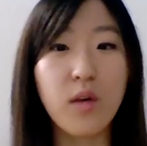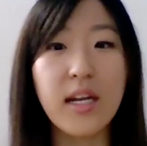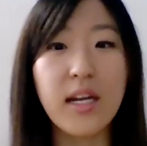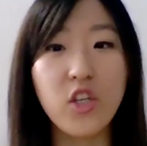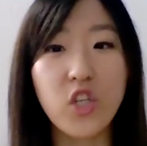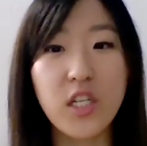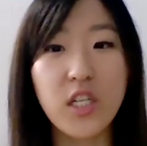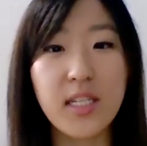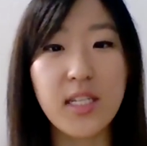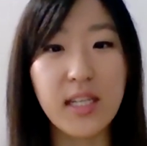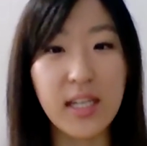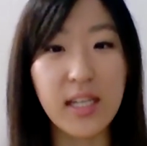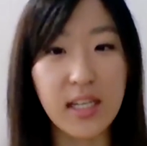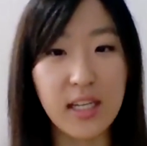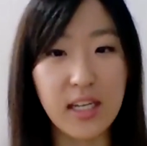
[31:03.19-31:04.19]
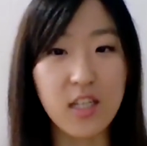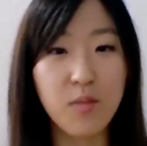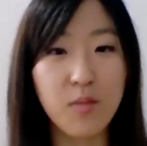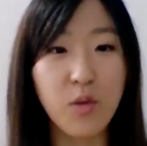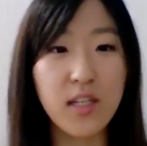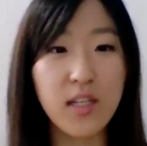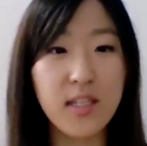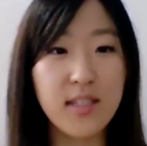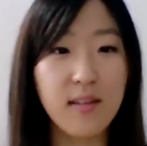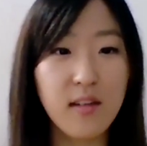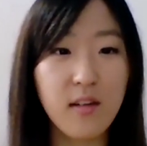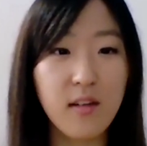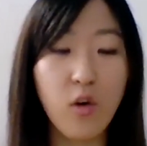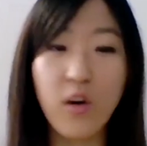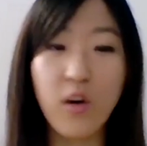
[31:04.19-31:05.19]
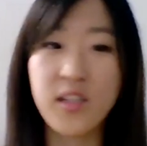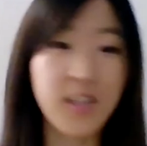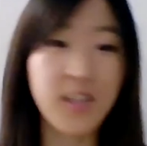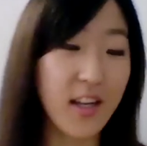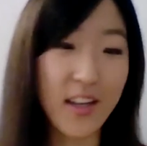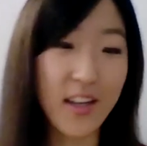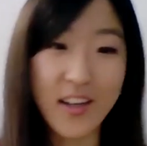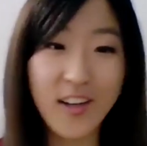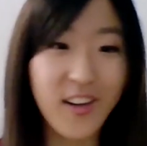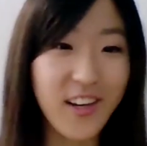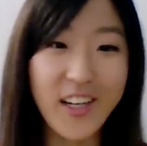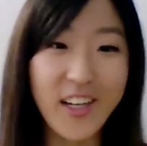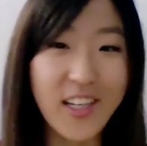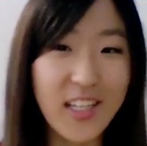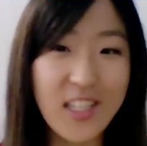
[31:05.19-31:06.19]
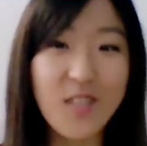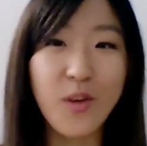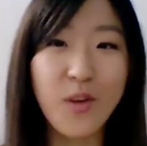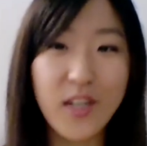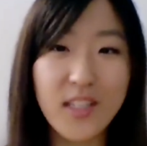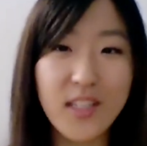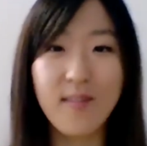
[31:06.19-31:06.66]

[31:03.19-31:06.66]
interested in esports or starting a career in esports?